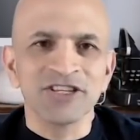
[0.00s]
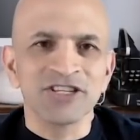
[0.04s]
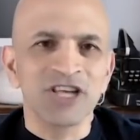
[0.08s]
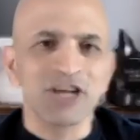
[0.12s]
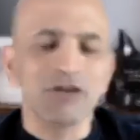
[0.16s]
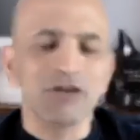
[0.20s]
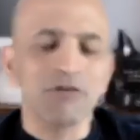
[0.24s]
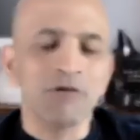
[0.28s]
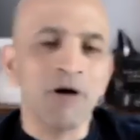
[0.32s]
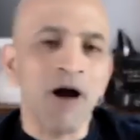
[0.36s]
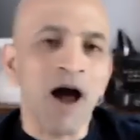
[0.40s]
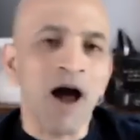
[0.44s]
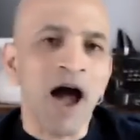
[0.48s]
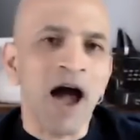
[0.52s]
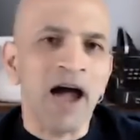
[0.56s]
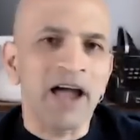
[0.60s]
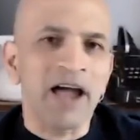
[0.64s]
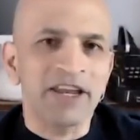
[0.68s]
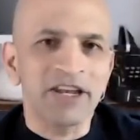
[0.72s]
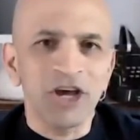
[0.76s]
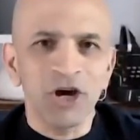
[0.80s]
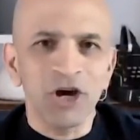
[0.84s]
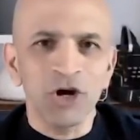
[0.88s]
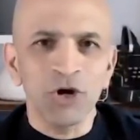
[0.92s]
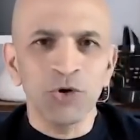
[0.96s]
So I
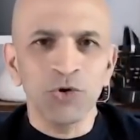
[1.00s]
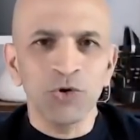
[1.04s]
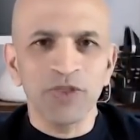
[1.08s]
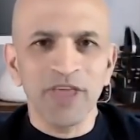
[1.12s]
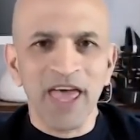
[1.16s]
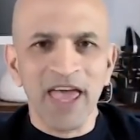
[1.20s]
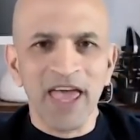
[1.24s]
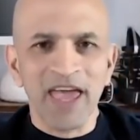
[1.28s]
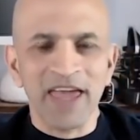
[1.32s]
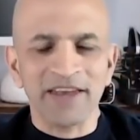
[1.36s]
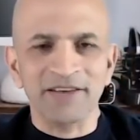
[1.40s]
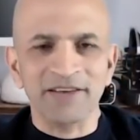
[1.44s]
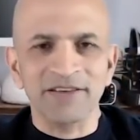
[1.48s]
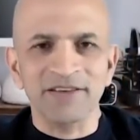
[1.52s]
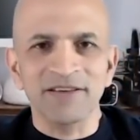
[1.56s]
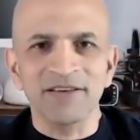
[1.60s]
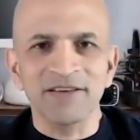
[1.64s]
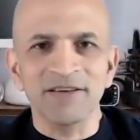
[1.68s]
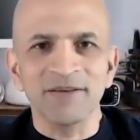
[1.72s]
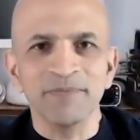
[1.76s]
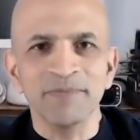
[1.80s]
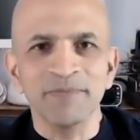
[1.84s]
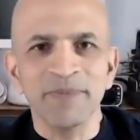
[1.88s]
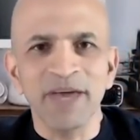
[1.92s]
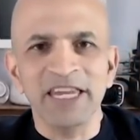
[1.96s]
know that
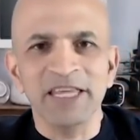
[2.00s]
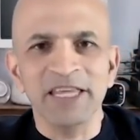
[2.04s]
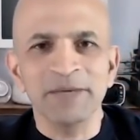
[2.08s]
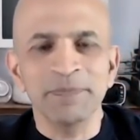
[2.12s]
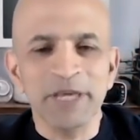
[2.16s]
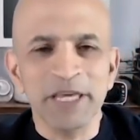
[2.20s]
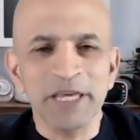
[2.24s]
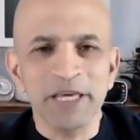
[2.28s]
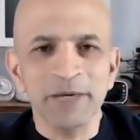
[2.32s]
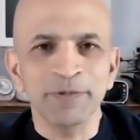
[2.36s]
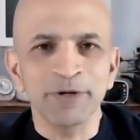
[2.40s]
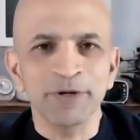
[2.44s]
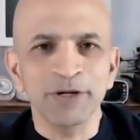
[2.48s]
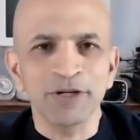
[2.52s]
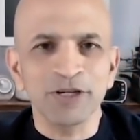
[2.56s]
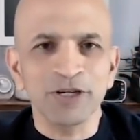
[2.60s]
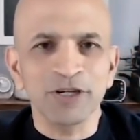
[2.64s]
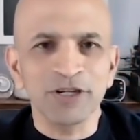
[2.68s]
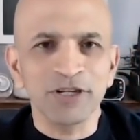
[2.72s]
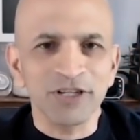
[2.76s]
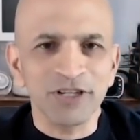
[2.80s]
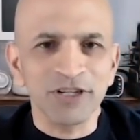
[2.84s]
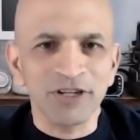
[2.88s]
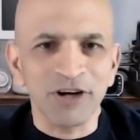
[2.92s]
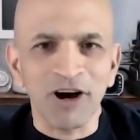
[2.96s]
many
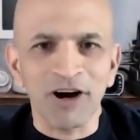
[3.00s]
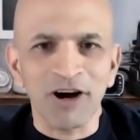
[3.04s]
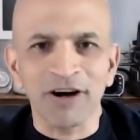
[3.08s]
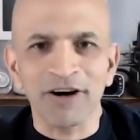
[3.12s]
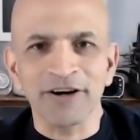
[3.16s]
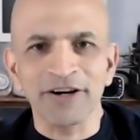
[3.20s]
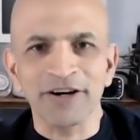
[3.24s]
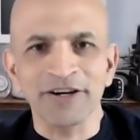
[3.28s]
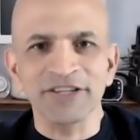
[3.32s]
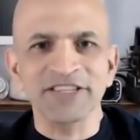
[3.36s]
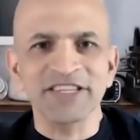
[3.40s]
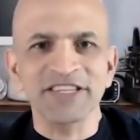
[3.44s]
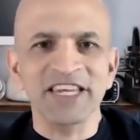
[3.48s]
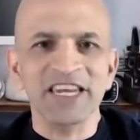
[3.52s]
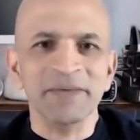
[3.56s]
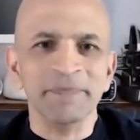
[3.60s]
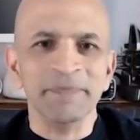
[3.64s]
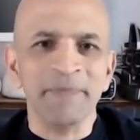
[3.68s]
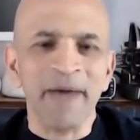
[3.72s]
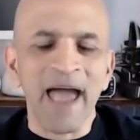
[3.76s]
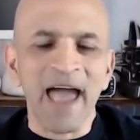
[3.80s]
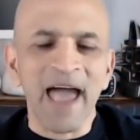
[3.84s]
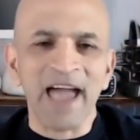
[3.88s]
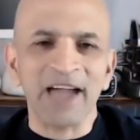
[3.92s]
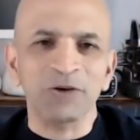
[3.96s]
people are
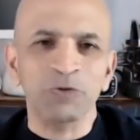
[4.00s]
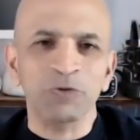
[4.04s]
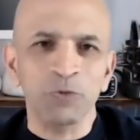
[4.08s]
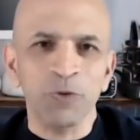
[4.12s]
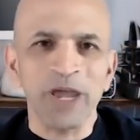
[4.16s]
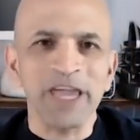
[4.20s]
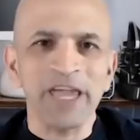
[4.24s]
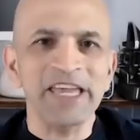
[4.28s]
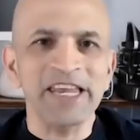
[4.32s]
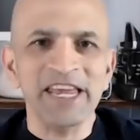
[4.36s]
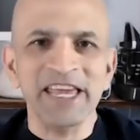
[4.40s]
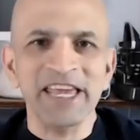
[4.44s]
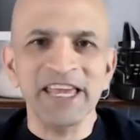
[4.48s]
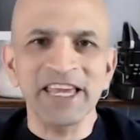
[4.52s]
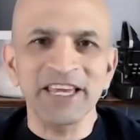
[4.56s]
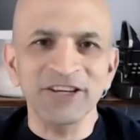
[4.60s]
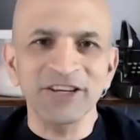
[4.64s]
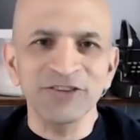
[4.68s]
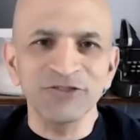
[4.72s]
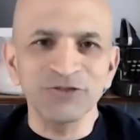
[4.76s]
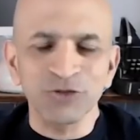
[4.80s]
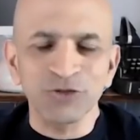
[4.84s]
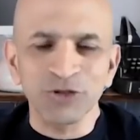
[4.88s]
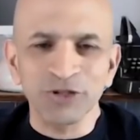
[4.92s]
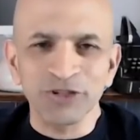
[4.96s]
sitting back
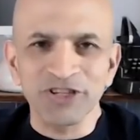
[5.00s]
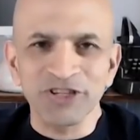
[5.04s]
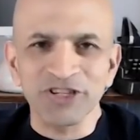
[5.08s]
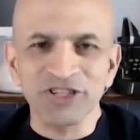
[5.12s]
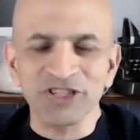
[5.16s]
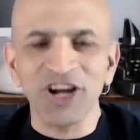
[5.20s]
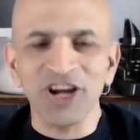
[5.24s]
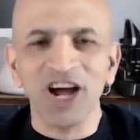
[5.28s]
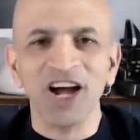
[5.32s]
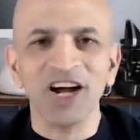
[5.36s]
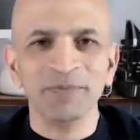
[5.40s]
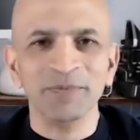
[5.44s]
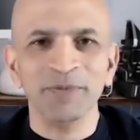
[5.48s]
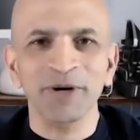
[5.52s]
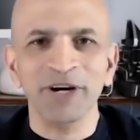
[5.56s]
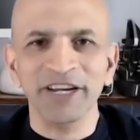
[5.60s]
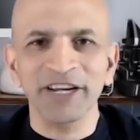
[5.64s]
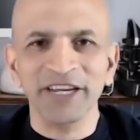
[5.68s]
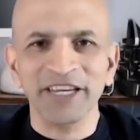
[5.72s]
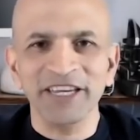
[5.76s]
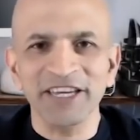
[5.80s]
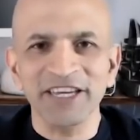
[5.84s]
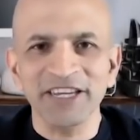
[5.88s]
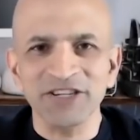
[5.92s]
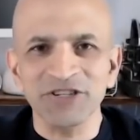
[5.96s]
waiting for the stock
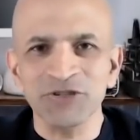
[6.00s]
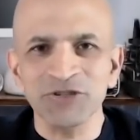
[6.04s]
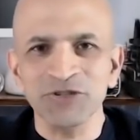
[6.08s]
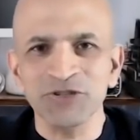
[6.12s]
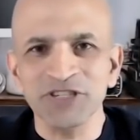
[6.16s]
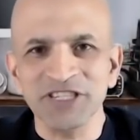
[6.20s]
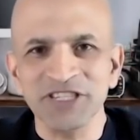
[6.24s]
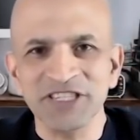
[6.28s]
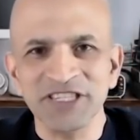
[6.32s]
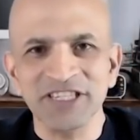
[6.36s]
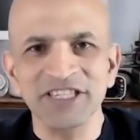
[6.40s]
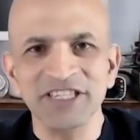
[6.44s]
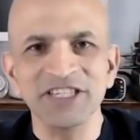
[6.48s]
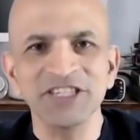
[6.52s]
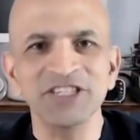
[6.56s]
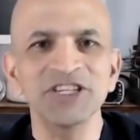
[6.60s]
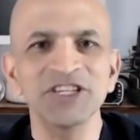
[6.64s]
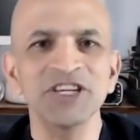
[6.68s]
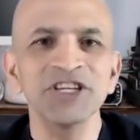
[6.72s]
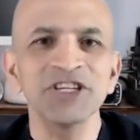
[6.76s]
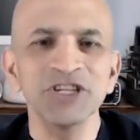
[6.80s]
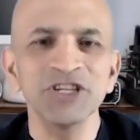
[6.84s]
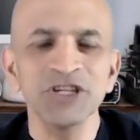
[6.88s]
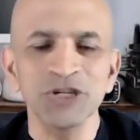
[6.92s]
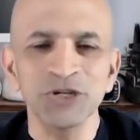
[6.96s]
market to just
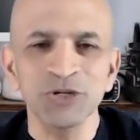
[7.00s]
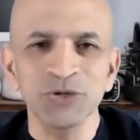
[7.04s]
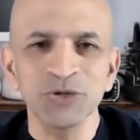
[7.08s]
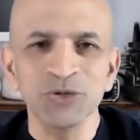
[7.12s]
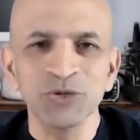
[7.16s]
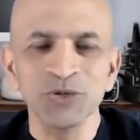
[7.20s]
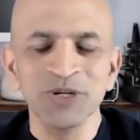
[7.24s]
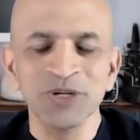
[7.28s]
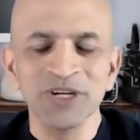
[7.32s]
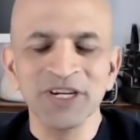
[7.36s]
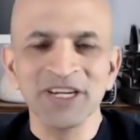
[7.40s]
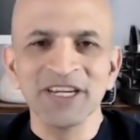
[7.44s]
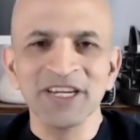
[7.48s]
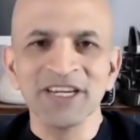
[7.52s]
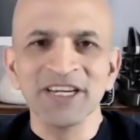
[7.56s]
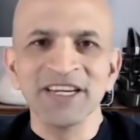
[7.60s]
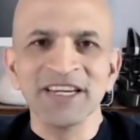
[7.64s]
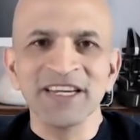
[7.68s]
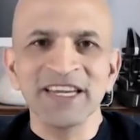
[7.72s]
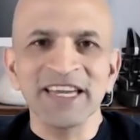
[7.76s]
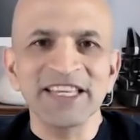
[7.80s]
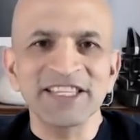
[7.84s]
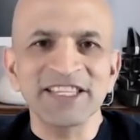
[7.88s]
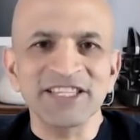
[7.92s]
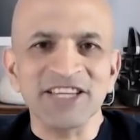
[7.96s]
continue
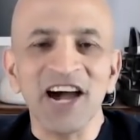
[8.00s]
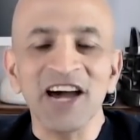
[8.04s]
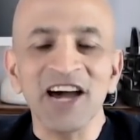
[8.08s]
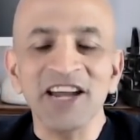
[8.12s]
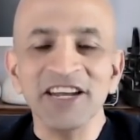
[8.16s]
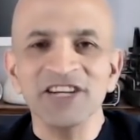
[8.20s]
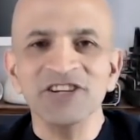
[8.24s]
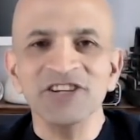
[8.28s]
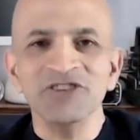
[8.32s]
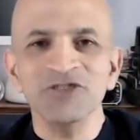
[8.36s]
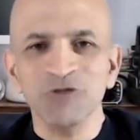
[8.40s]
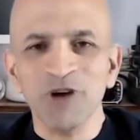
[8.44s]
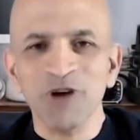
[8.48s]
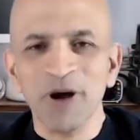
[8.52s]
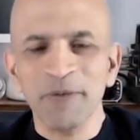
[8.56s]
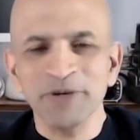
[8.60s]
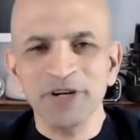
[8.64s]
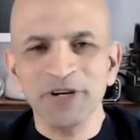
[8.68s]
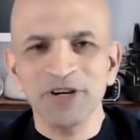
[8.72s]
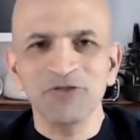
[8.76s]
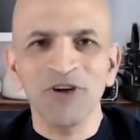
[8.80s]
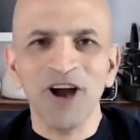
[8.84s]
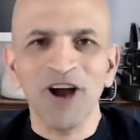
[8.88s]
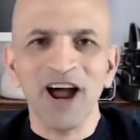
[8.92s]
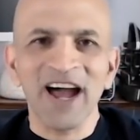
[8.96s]
its
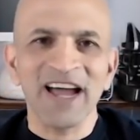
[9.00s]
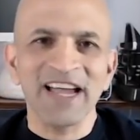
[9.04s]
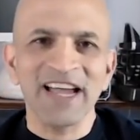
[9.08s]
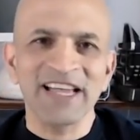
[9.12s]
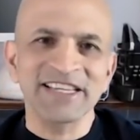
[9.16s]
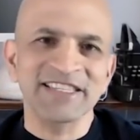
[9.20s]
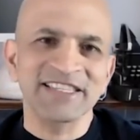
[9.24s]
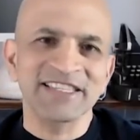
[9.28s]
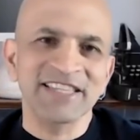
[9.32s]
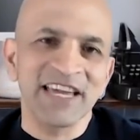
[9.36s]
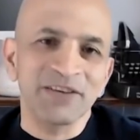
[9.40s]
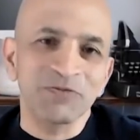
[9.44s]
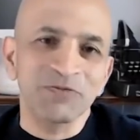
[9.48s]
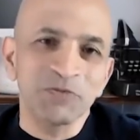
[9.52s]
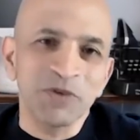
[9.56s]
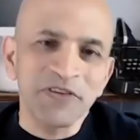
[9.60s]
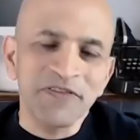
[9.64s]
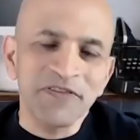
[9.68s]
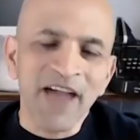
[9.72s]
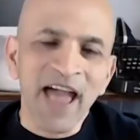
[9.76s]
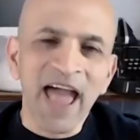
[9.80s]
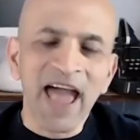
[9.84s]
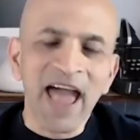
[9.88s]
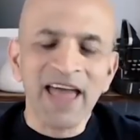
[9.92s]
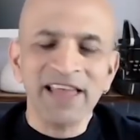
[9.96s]
uninterrupted rise that
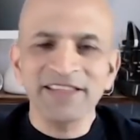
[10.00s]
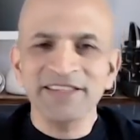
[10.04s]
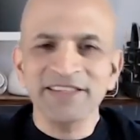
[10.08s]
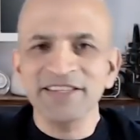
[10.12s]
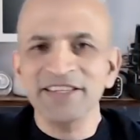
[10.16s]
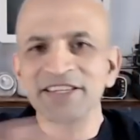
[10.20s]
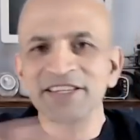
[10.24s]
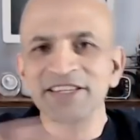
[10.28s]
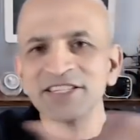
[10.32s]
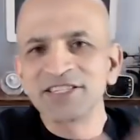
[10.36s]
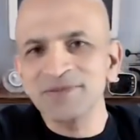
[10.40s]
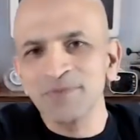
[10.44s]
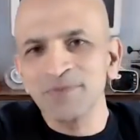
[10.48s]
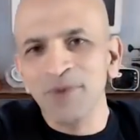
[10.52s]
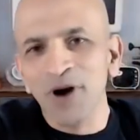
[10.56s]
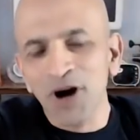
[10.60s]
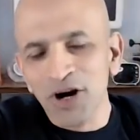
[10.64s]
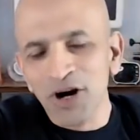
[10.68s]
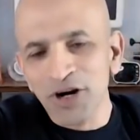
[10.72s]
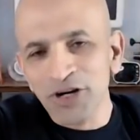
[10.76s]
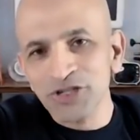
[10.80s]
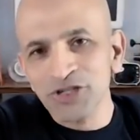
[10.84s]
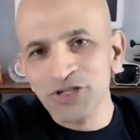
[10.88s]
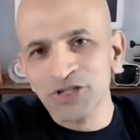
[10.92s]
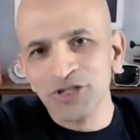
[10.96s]
we've had since
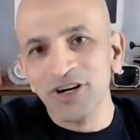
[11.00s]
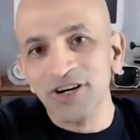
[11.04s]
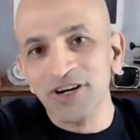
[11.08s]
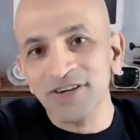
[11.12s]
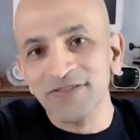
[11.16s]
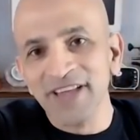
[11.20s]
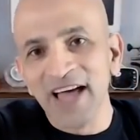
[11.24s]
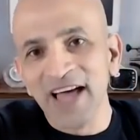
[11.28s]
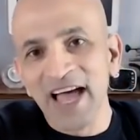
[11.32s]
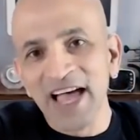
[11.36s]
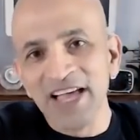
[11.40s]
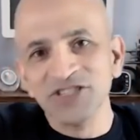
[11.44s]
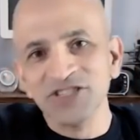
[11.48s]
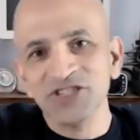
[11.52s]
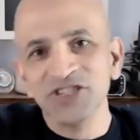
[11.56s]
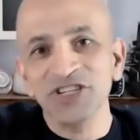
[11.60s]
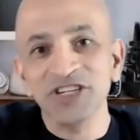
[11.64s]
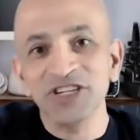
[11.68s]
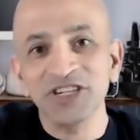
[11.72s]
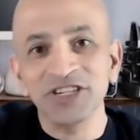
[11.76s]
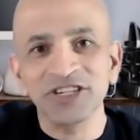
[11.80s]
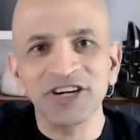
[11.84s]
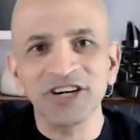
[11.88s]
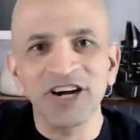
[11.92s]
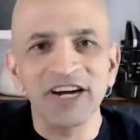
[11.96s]
March of last
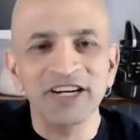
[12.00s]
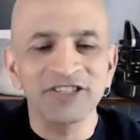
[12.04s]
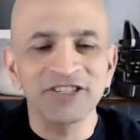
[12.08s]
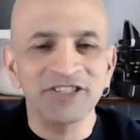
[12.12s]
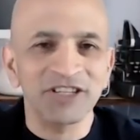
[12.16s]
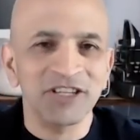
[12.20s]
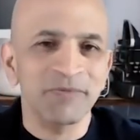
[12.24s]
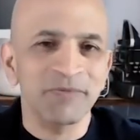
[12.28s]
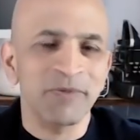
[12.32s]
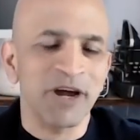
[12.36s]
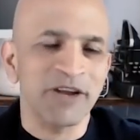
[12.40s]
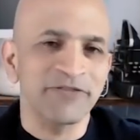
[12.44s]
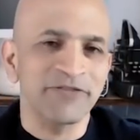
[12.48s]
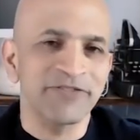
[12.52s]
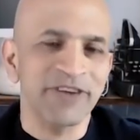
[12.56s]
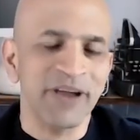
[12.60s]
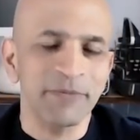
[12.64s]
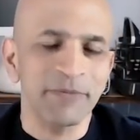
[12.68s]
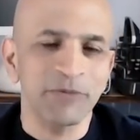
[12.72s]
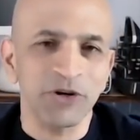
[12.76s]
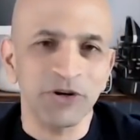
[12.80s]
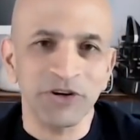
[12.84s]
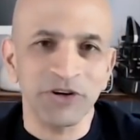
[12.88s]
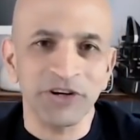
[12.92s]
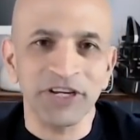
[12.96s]
year until about
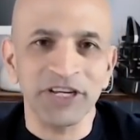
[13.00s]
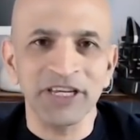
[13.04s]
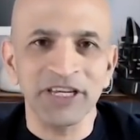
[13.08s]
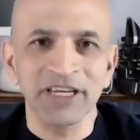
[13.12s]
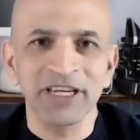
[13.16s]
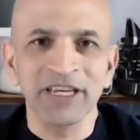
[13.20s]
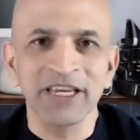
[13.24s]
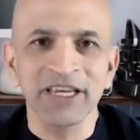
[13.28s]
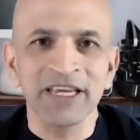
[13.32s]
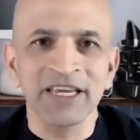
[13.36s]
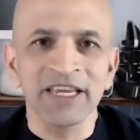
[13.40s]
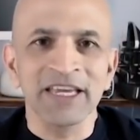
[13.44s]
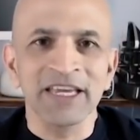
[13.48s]
February.